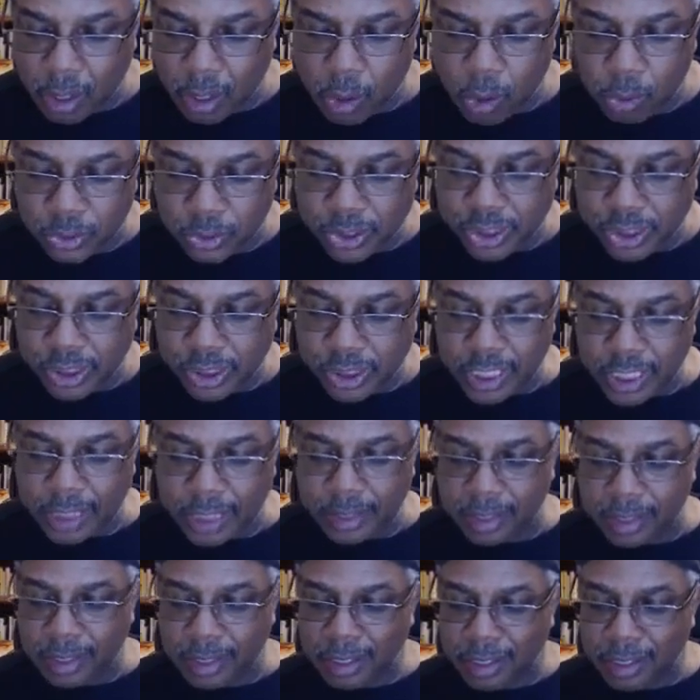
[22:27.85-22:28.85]
Oh,
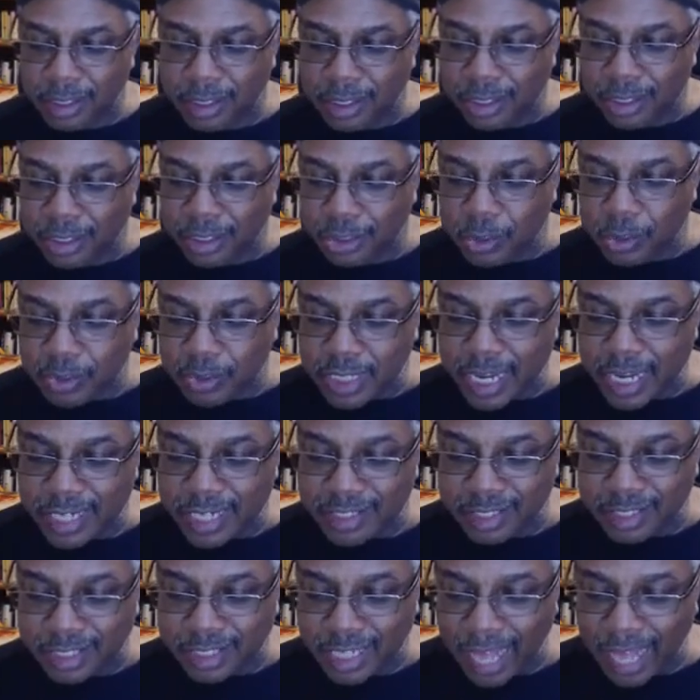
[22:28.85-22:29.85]
shit. You
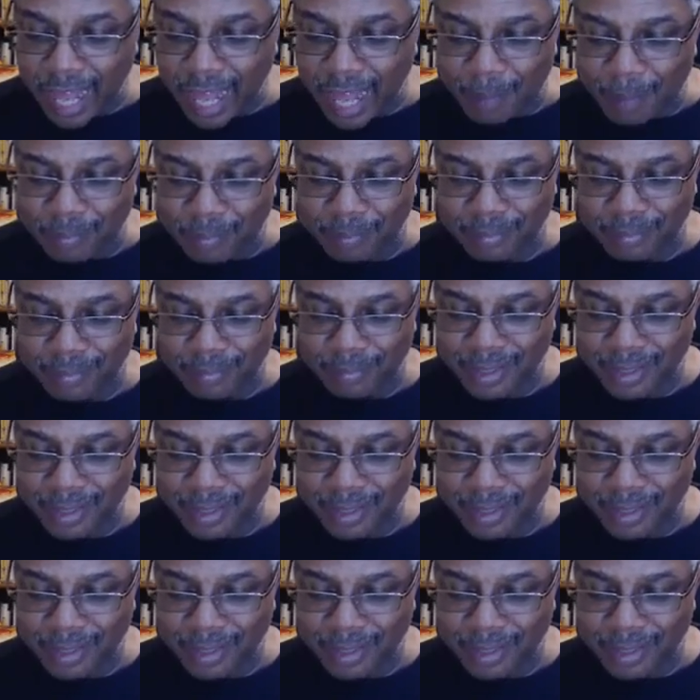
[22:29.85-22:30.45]
tased the cop.